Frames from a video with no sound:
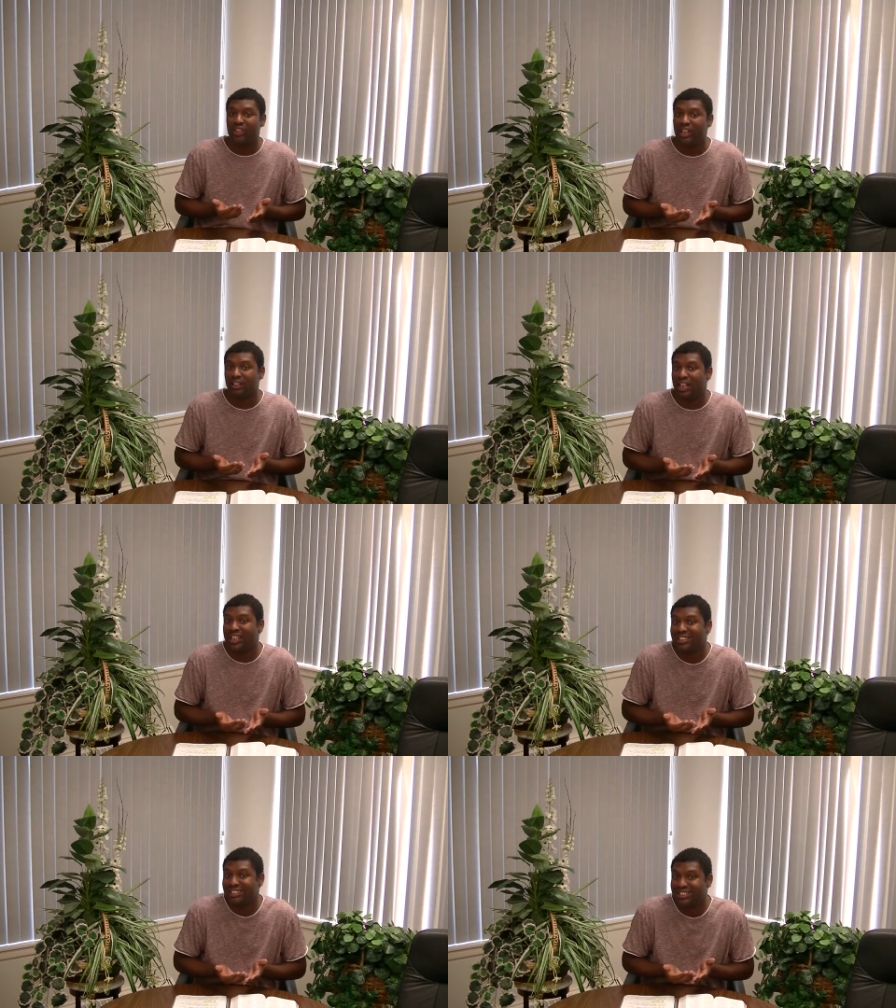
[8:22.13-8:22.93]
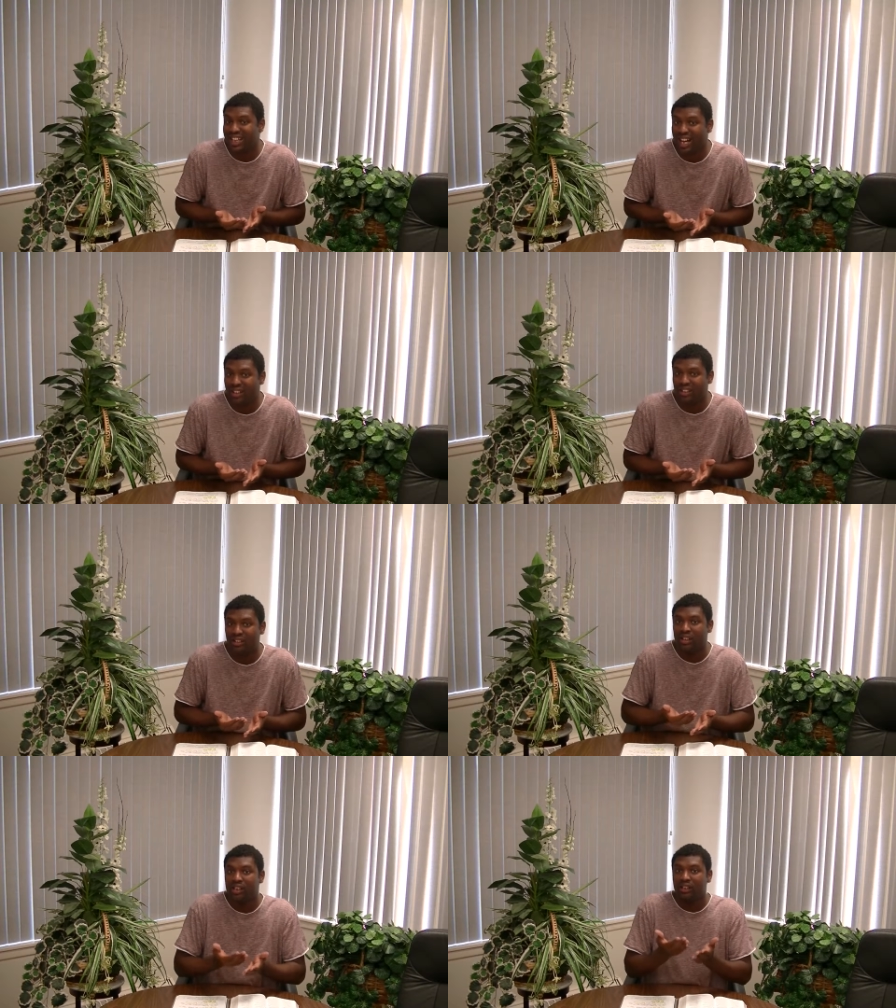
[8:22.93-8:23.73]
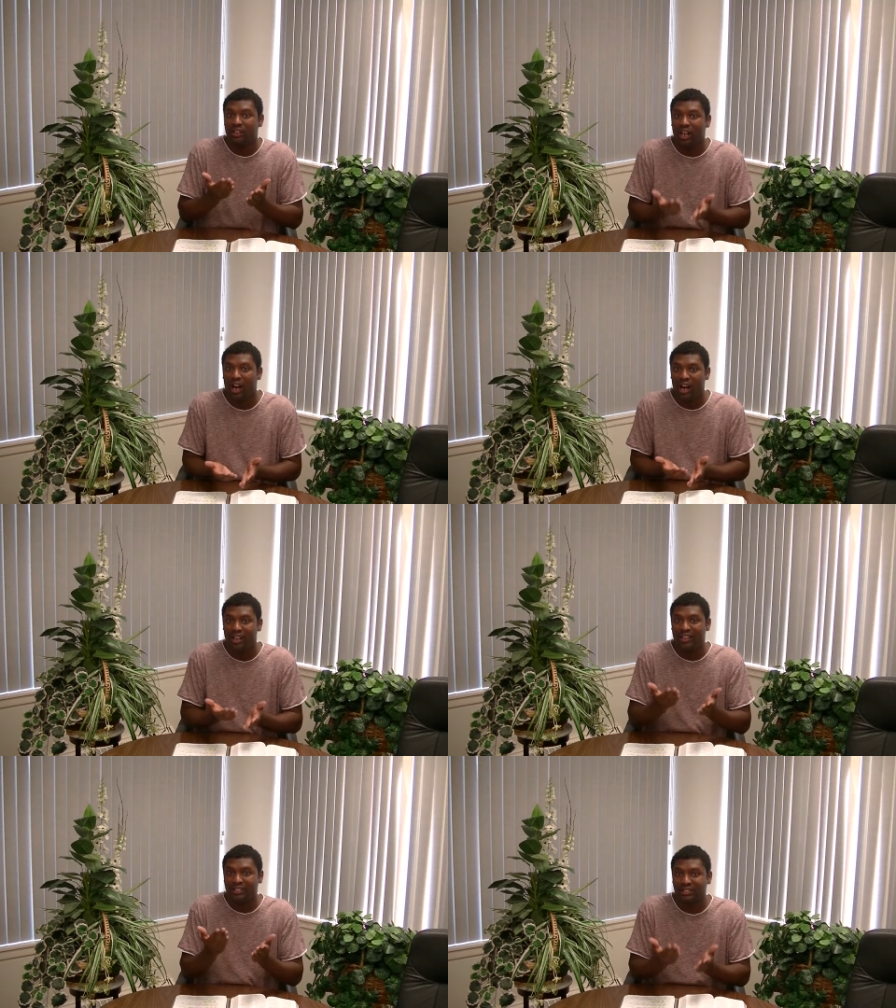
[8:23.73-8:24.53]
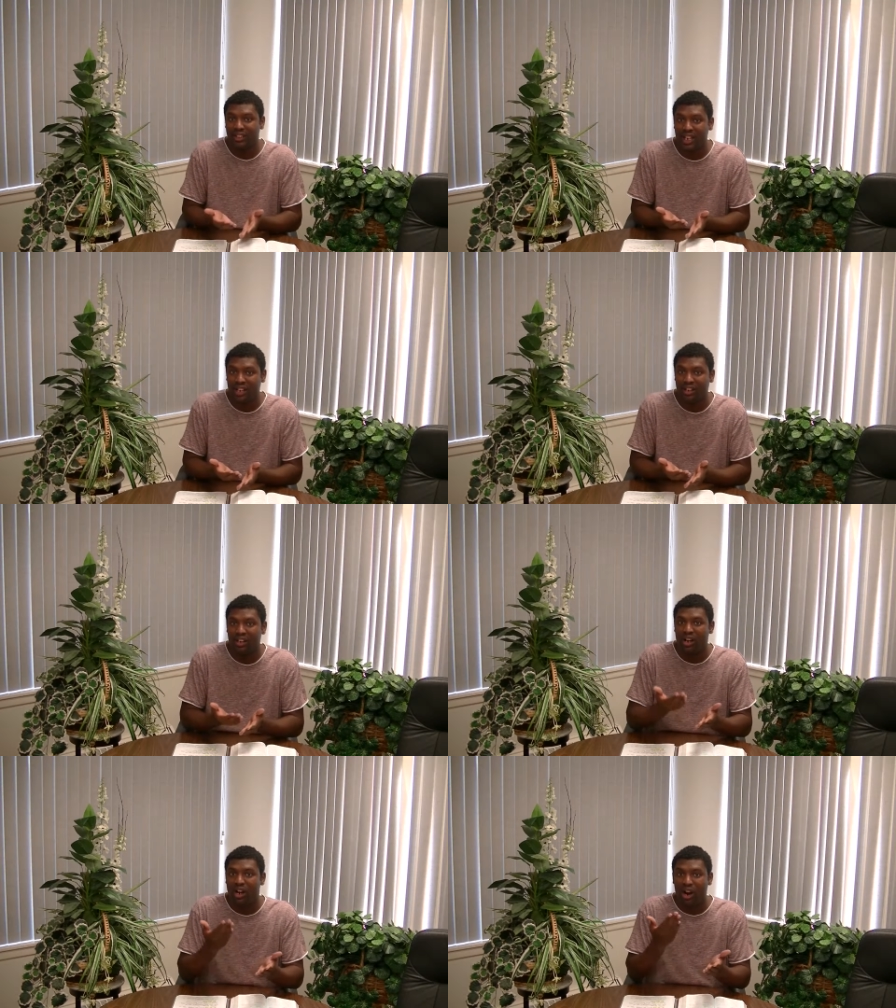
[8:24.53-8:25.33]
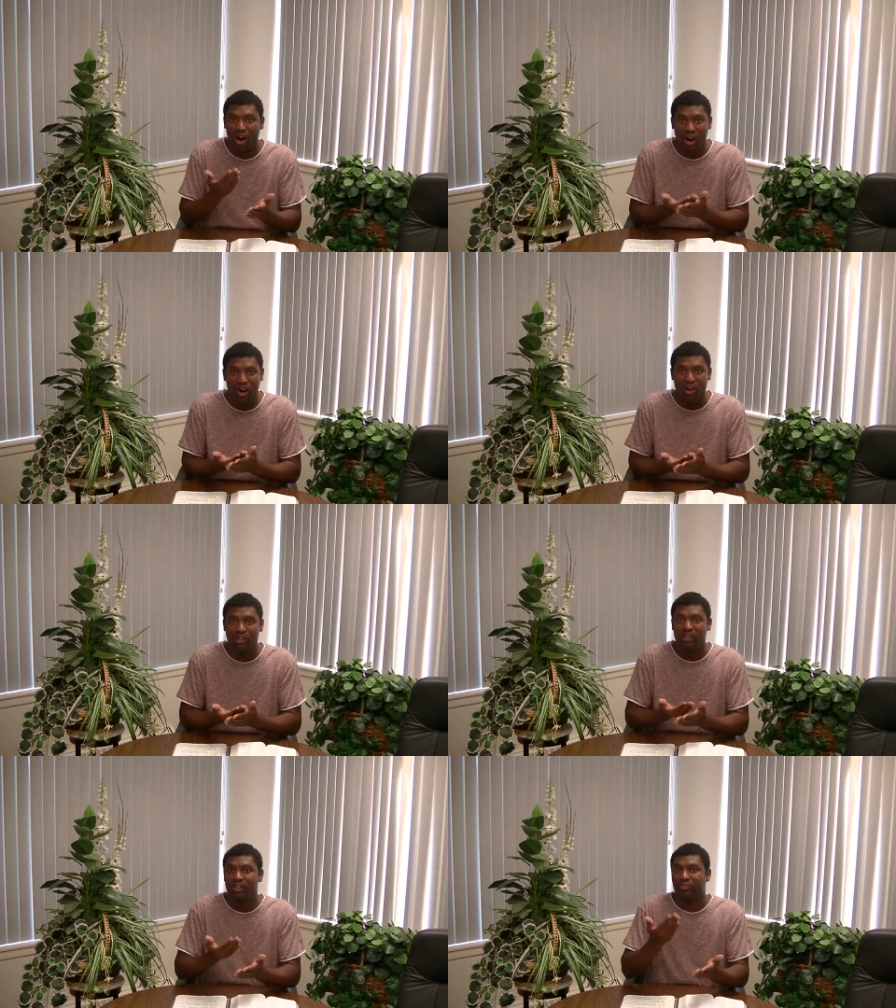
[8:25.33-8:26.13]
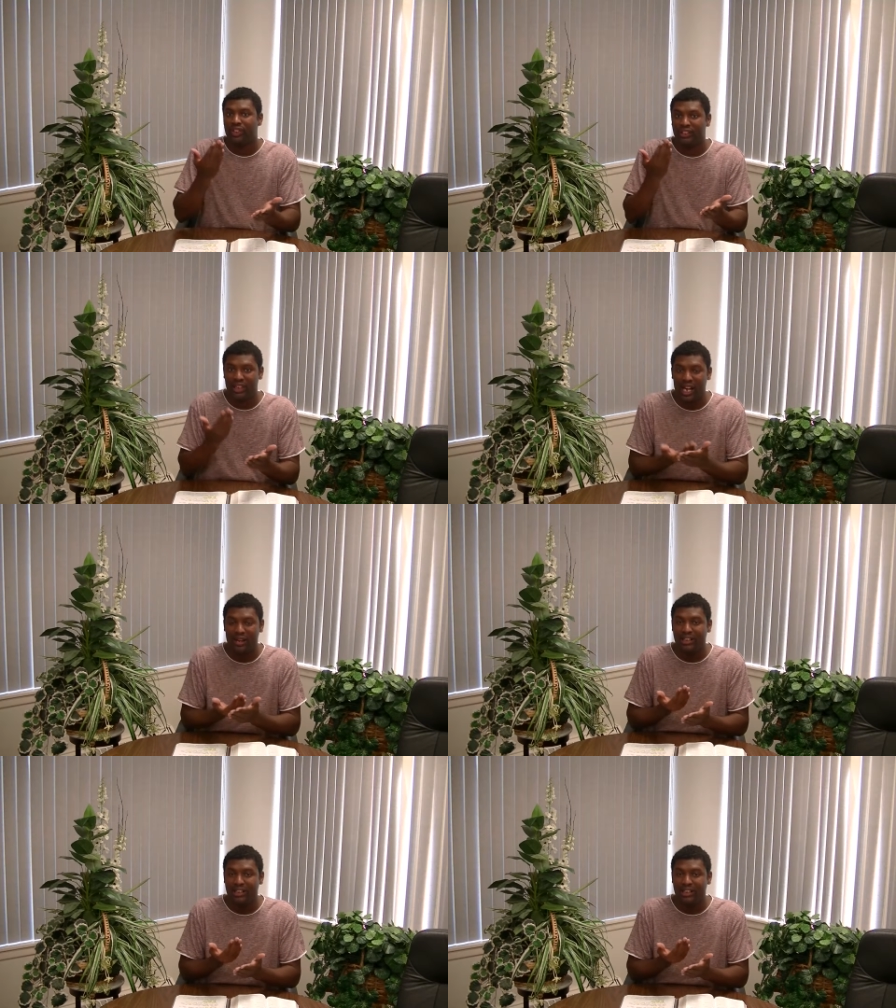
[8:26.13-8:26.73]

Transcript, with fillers: think that He's silent, God is there all the time.